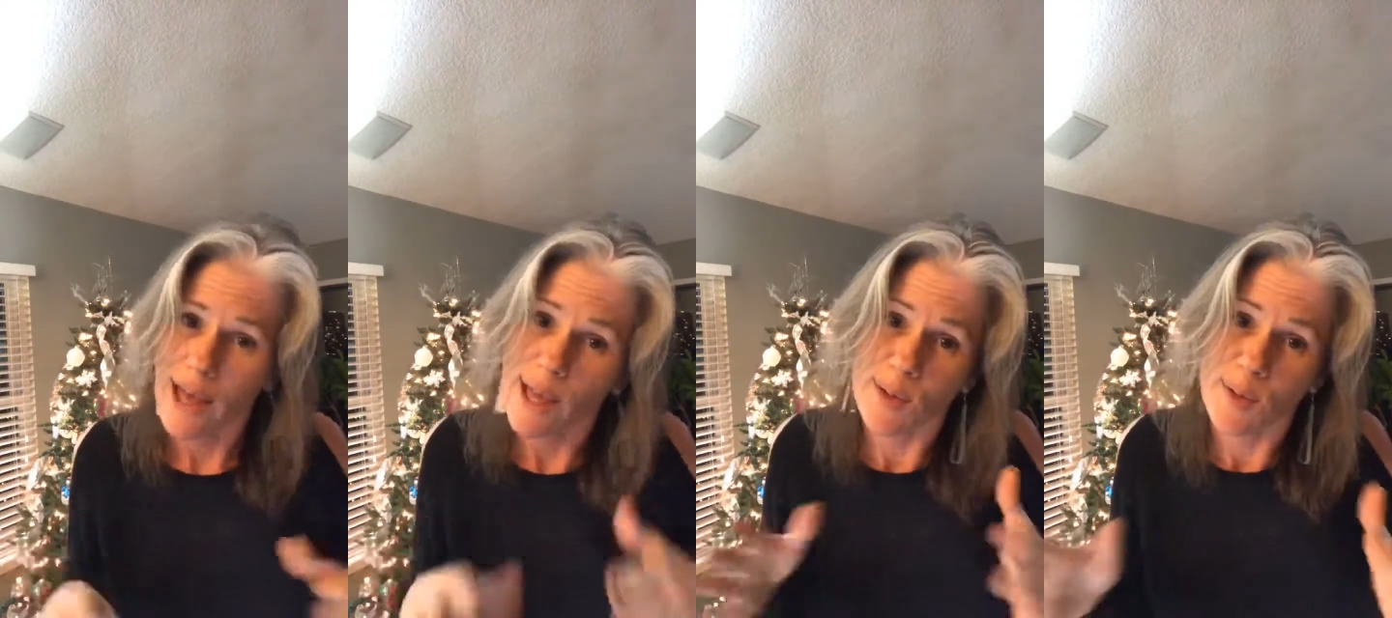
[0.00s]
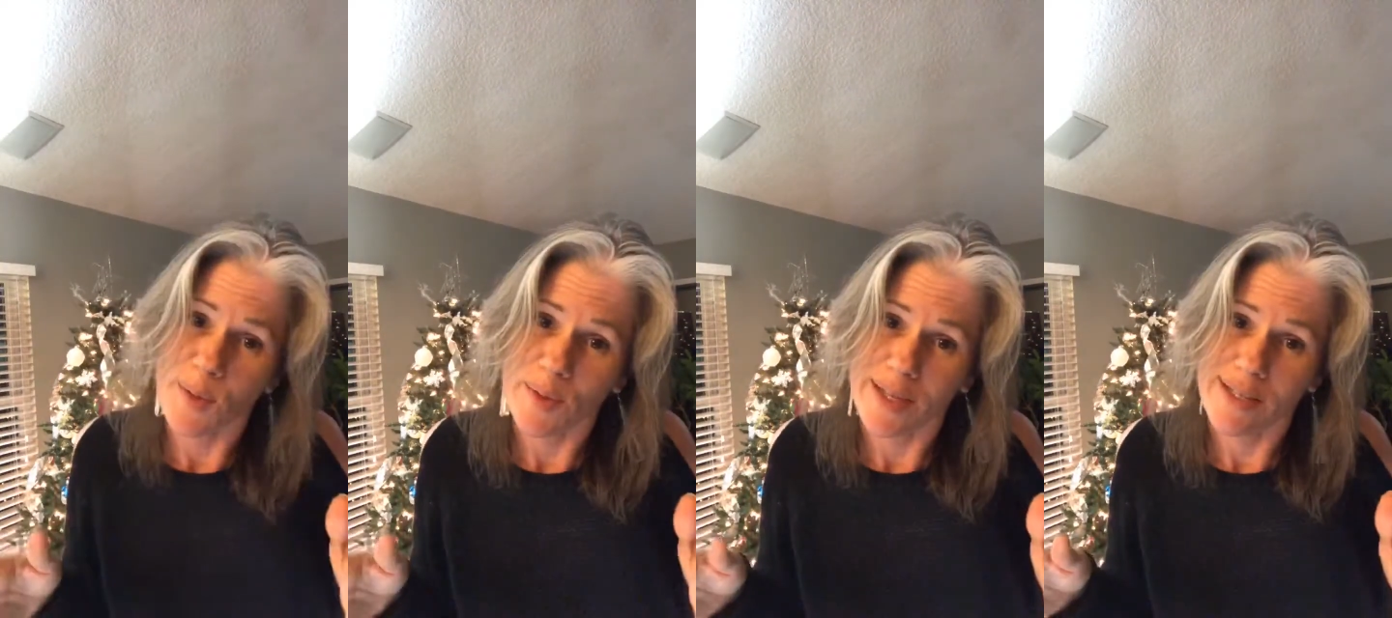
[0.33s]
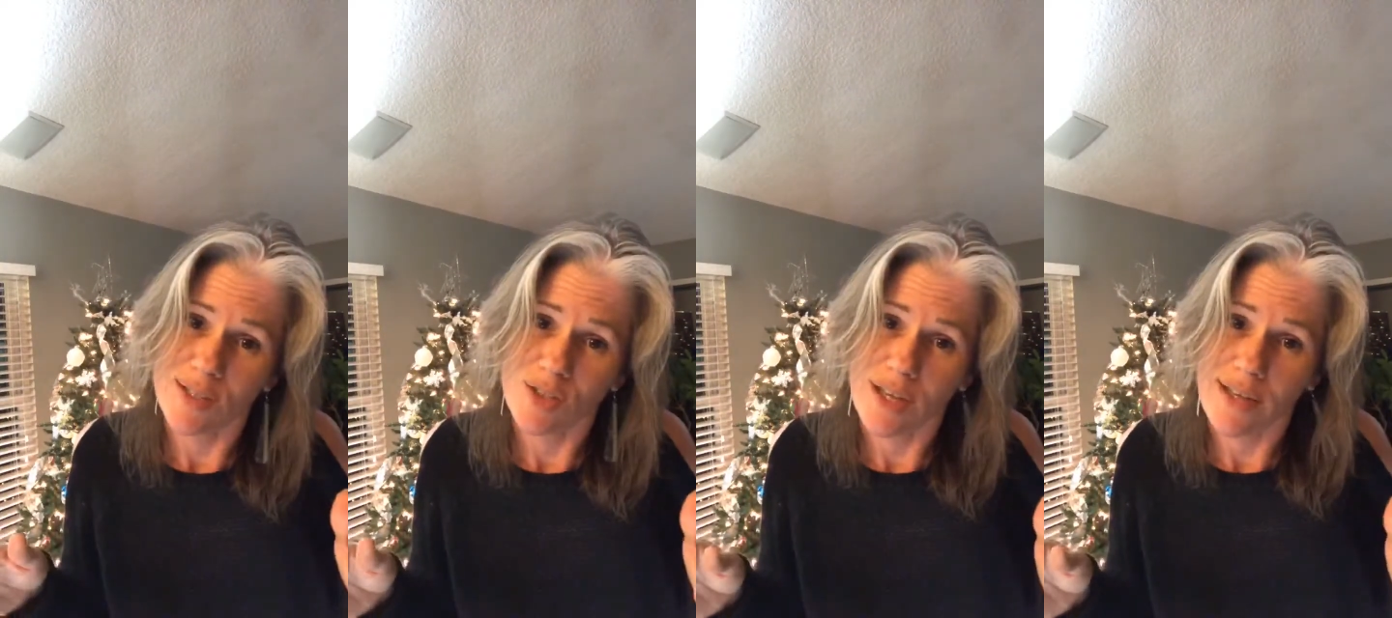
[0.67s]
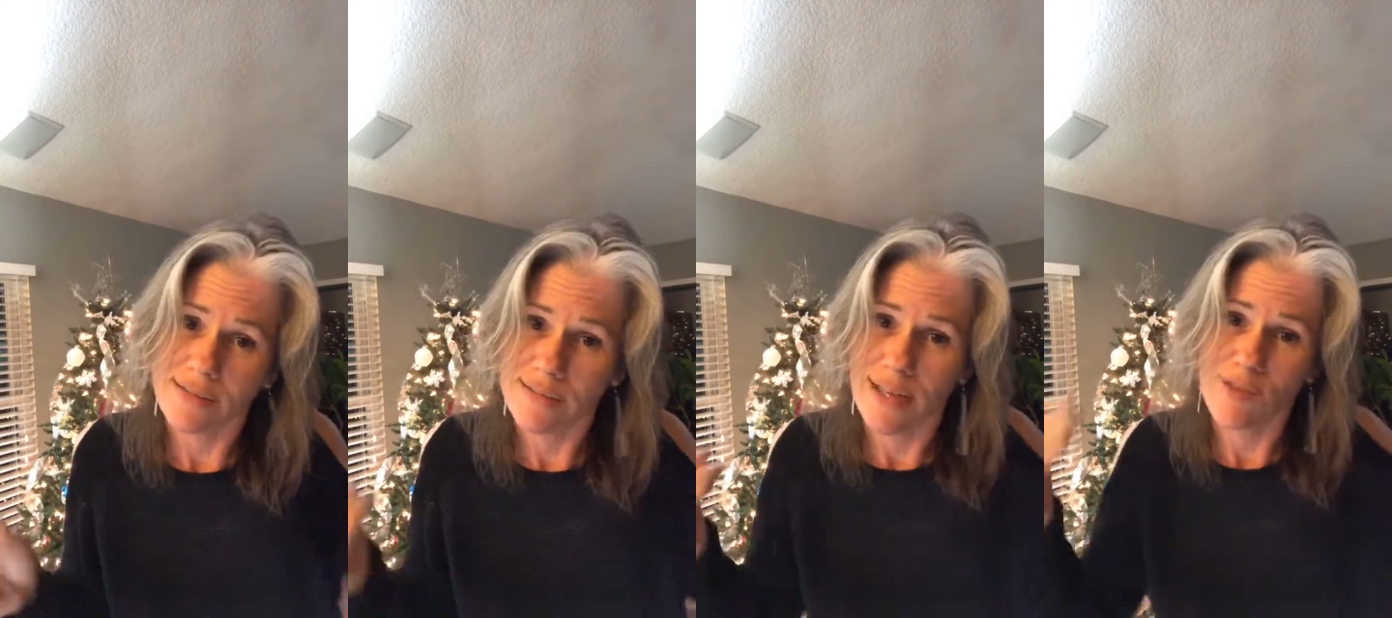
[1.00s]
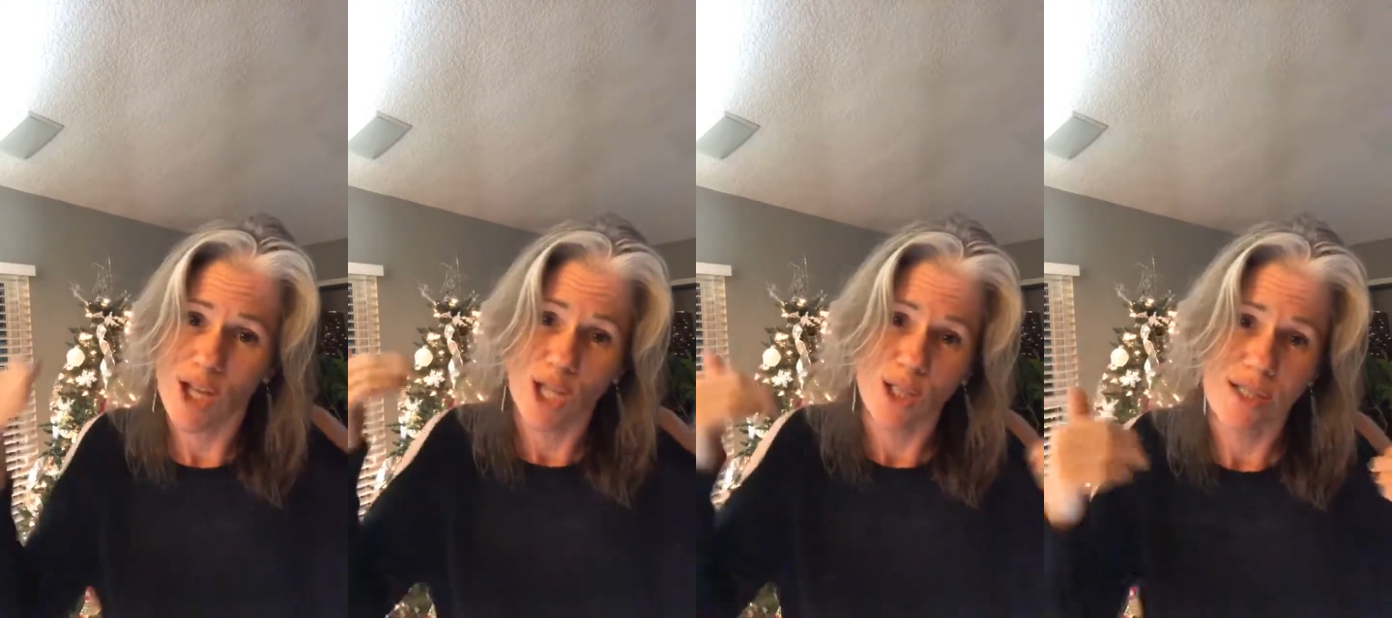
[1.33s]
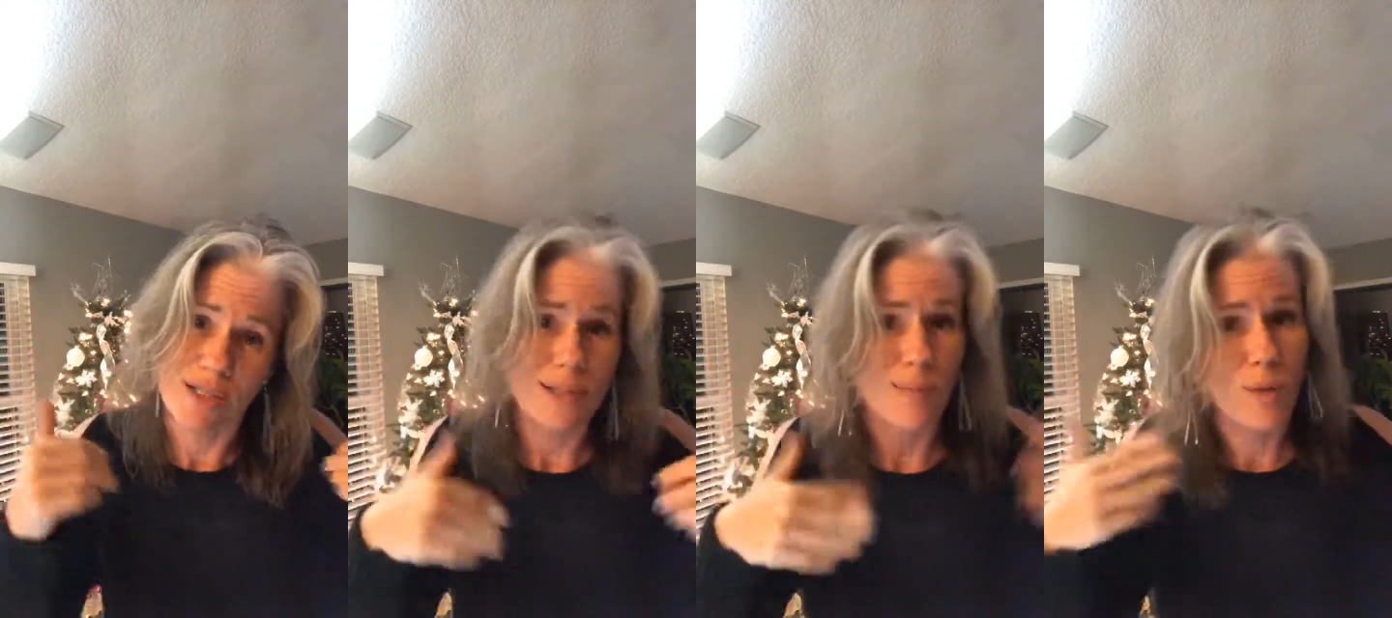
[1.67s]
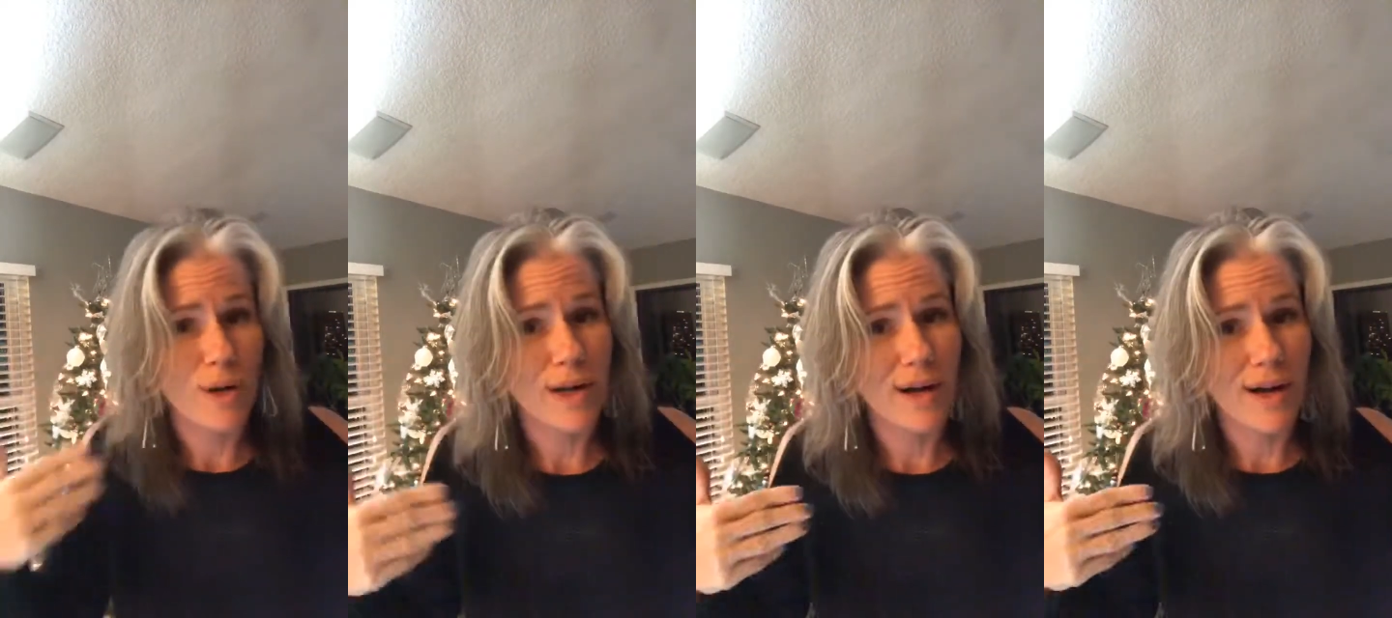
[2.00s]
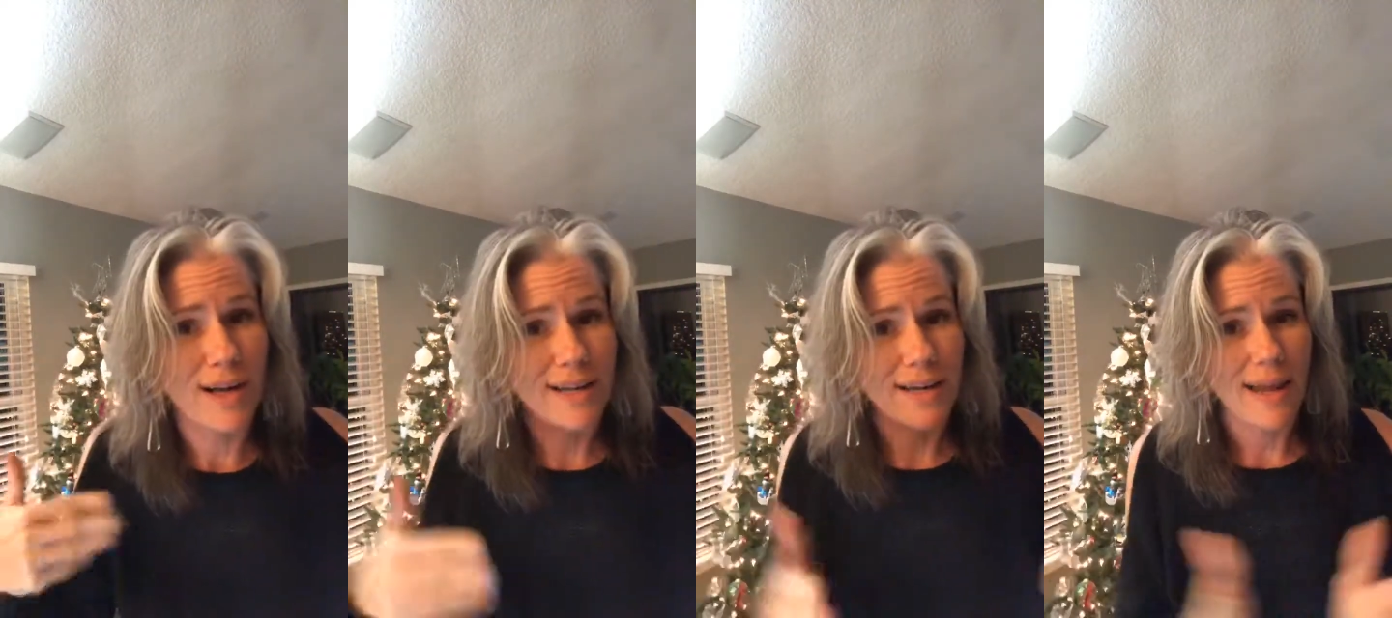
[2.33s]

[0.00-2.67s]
I don't know what that is yet. I've got a list. I'm working on it.